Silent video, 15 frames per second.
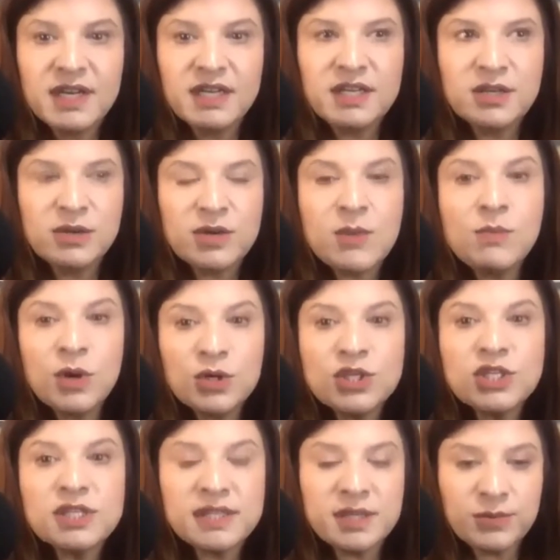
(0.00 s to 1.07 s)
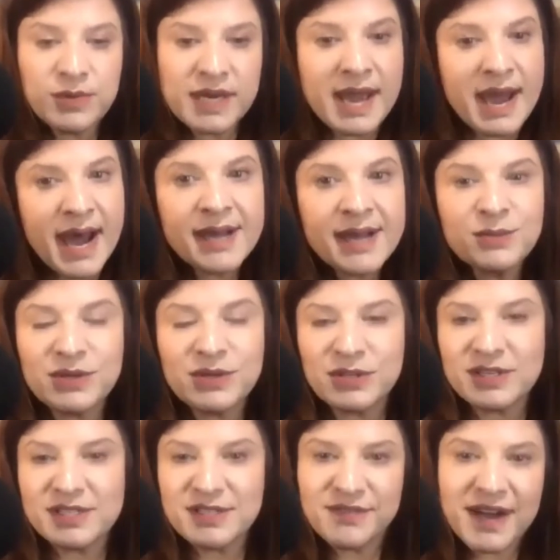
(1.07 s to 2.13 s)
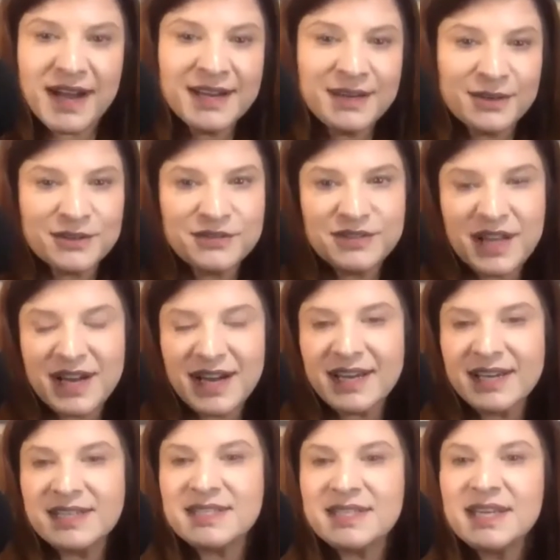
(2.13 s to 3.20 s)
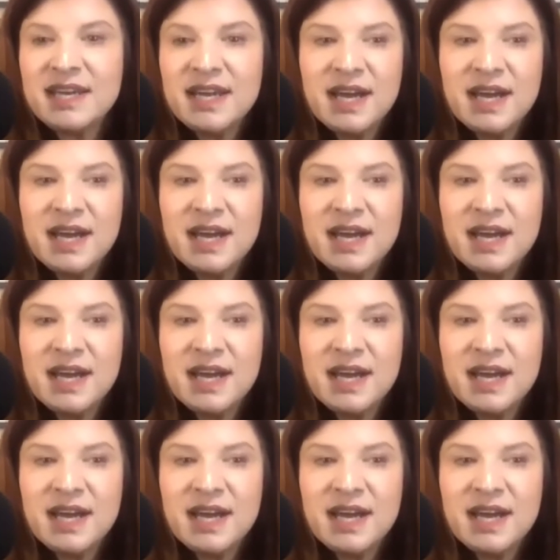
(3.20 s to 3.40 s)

emotionally react, whether it's fight or flight,